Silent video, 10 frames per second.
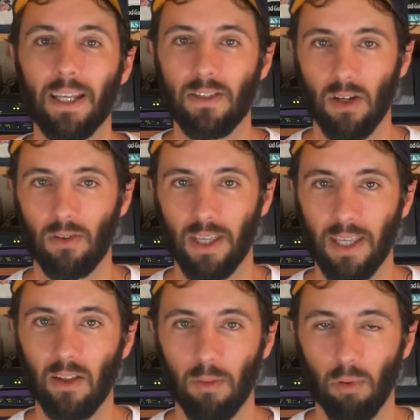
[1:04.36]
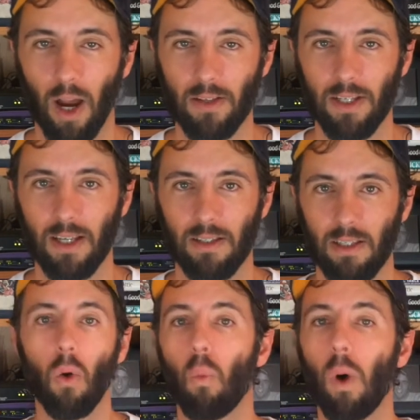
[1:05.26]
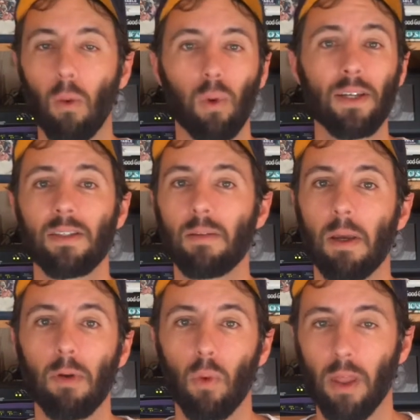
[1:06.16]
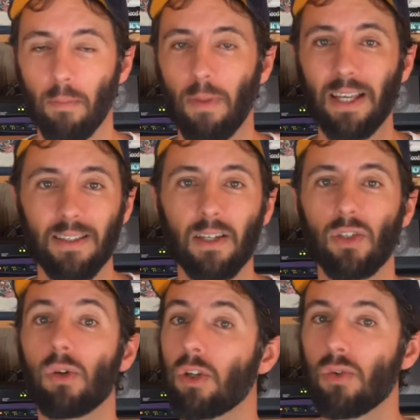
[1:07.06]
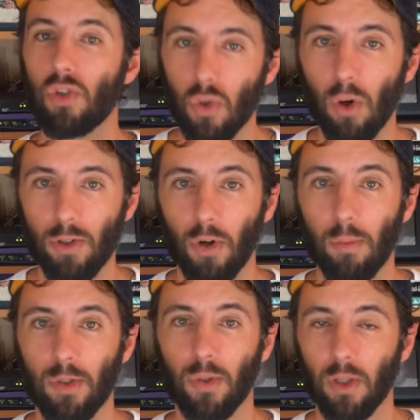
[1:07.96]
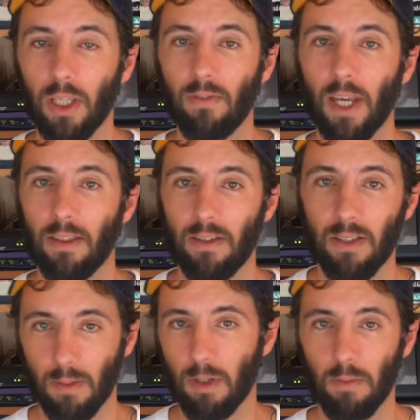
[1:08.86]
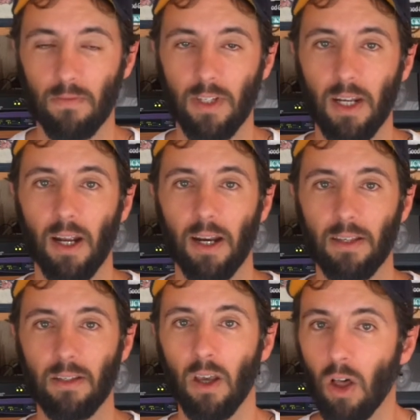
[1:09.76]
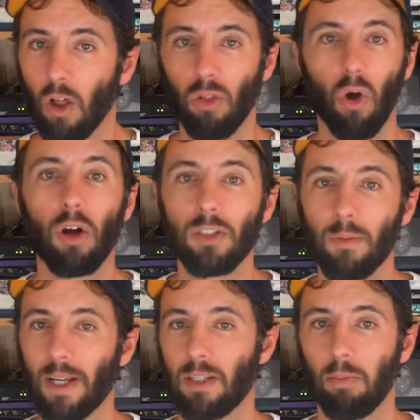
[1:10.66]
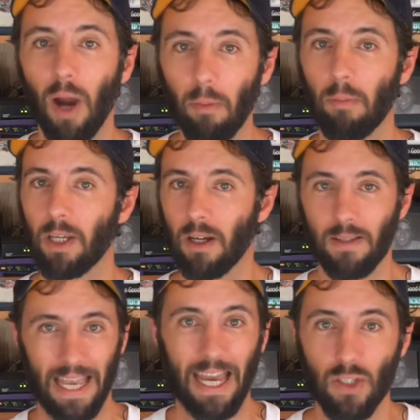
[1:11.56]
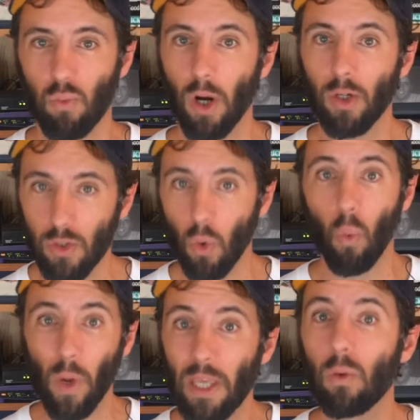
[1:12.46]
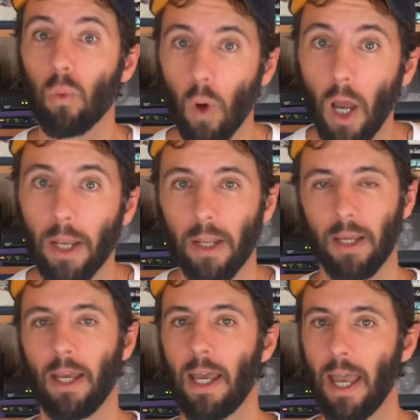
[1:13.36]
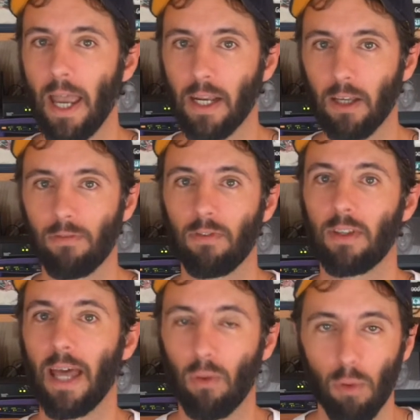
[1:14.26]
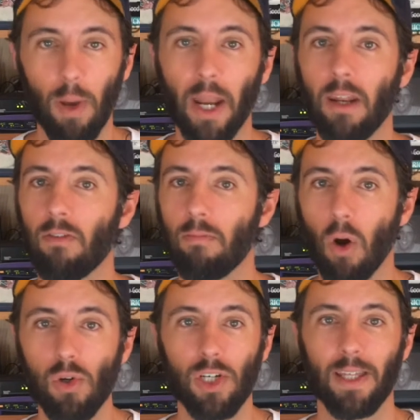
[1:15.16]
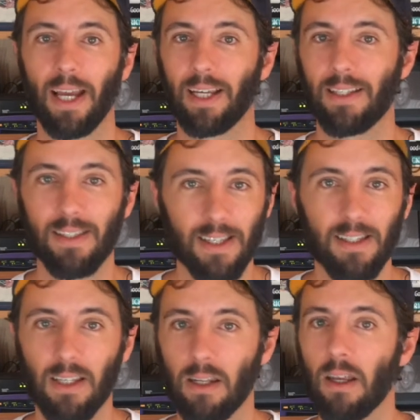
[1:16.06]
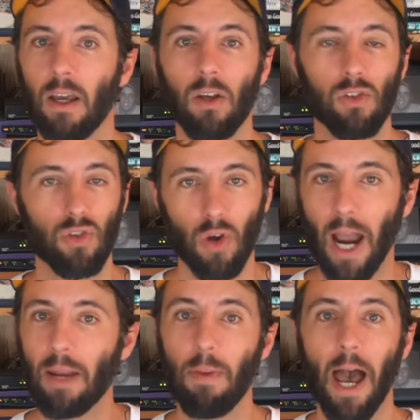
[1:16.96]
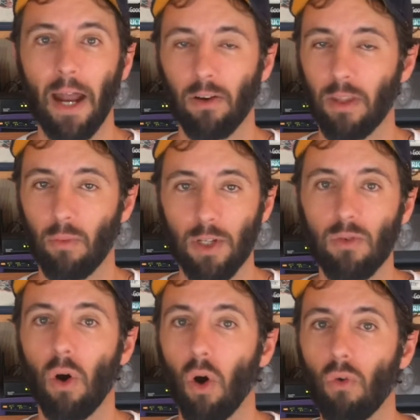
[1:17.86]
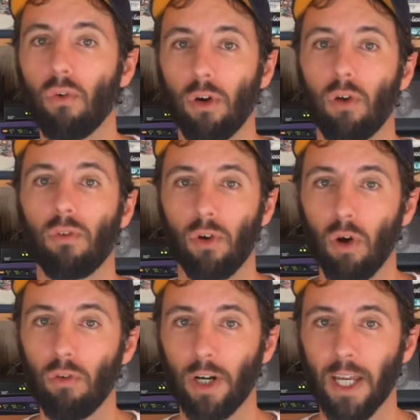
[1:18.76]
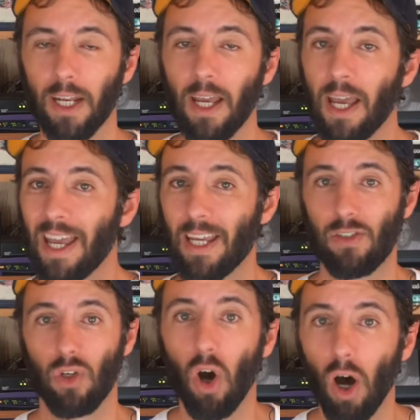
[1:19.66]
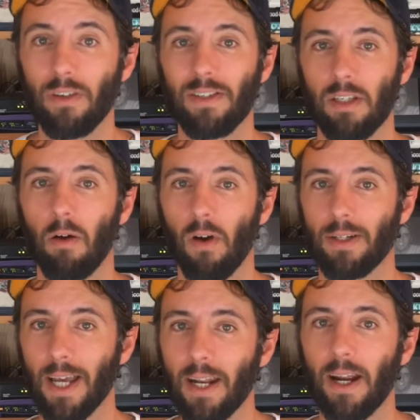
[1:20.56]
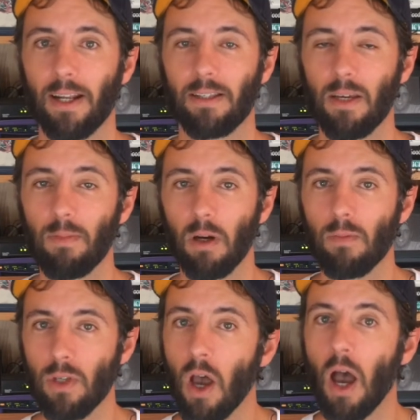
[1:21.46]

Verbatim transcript: can start the healing process. While resting may be one of the best things you can do short-term to alleviate the symptoms of tendonitis, long-term that's a problem because as runners, we run. And if that repetitive motion, that consistent stride pattern that we do over and over and over again is causing some of our tendonitis symptoms,